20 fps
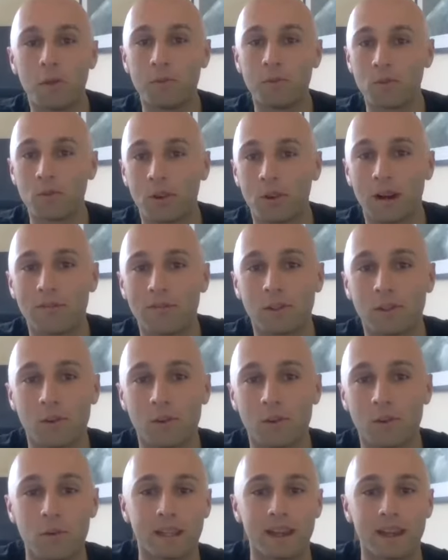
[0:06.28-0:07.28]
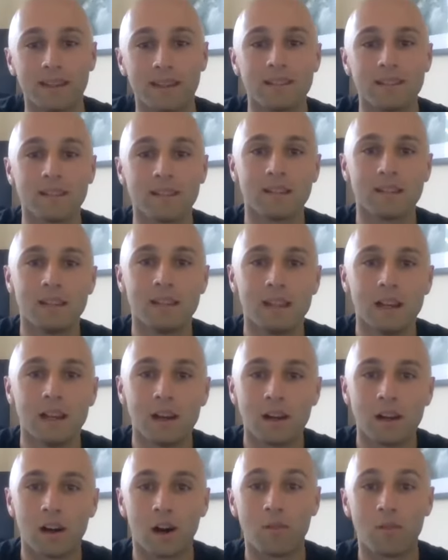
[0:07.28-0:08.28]
I hope you're all having a great weekend.
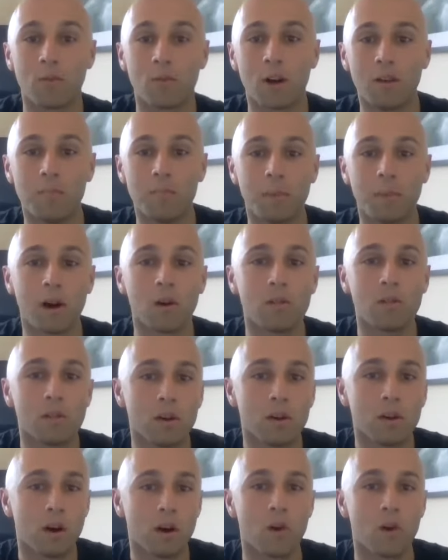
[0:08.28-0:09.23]
I'm Ryan Bell,